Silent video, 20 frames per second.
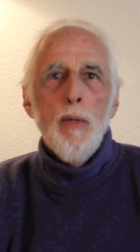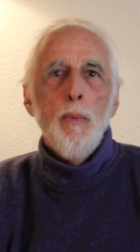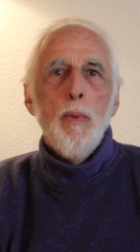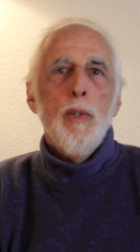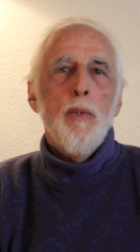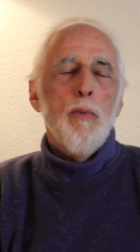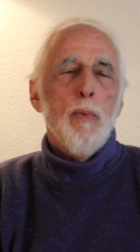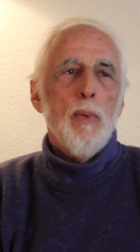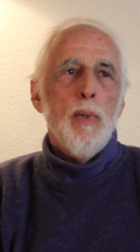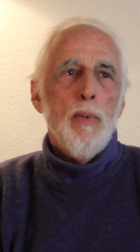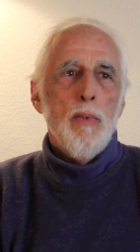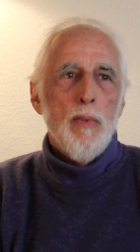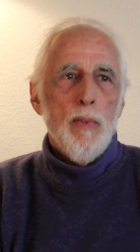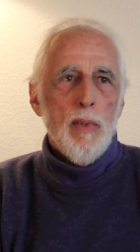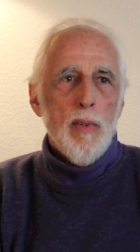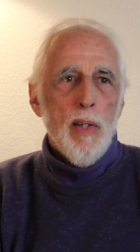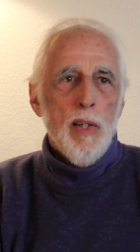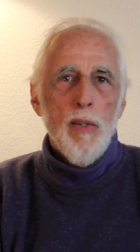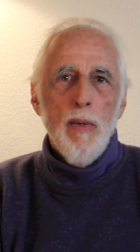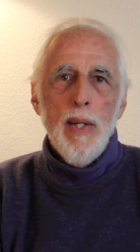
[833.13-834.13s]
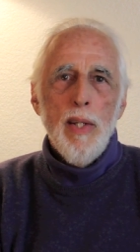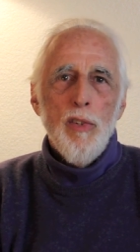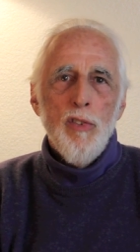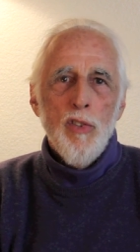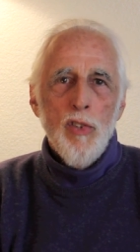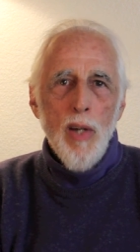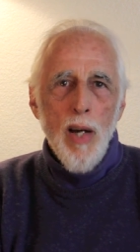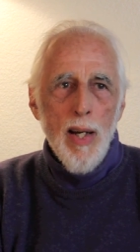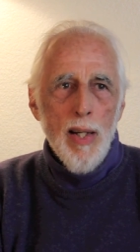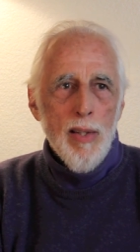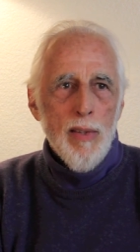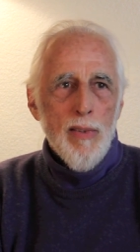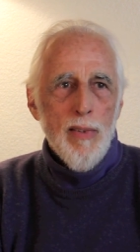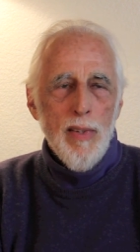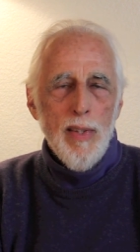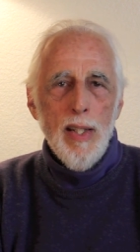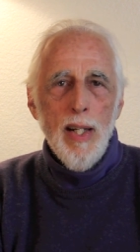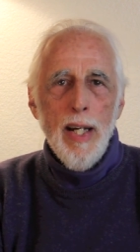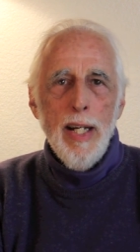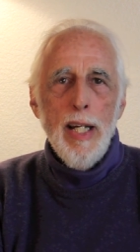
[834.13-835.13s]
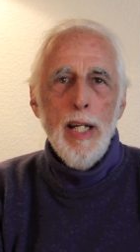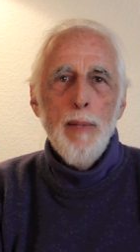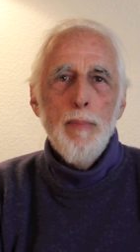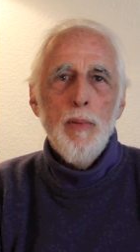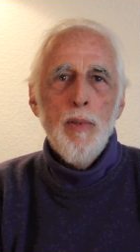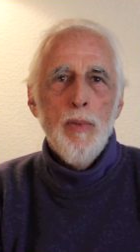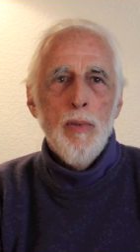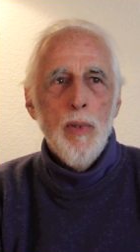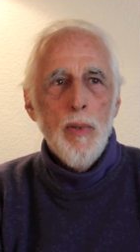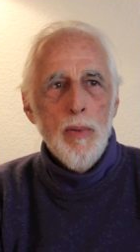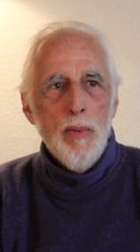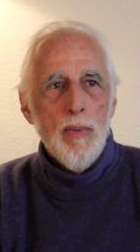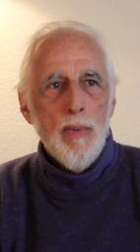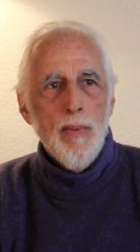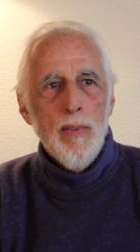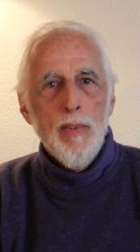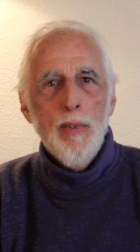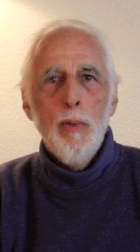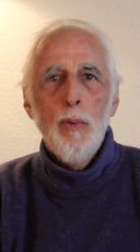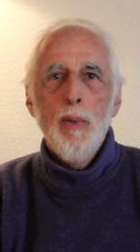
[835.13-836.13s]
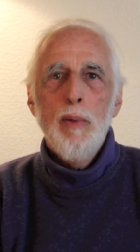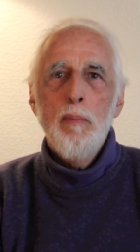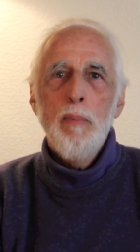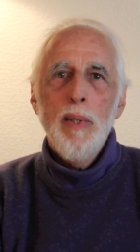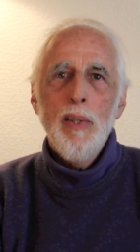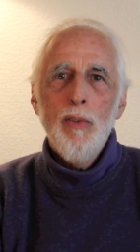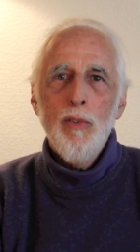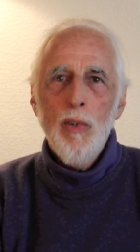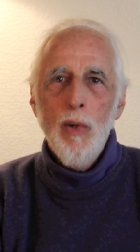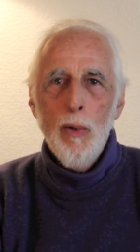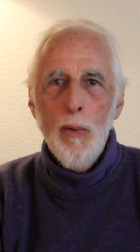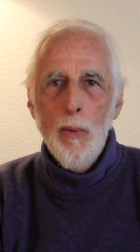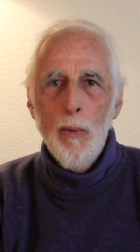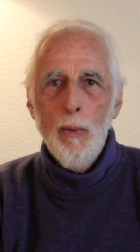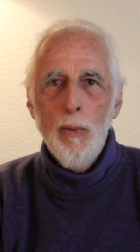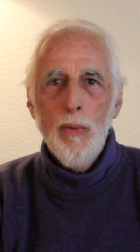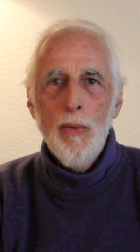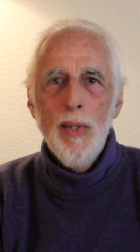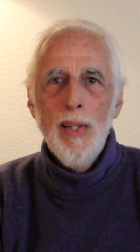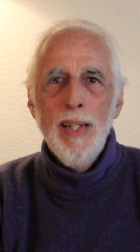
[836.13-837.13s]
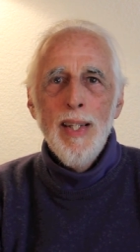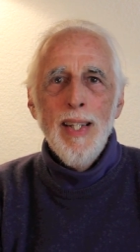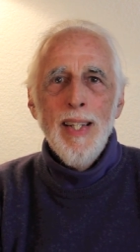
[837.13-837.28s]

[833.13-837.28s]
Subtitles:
which was a great shock to the I Am students, who had been told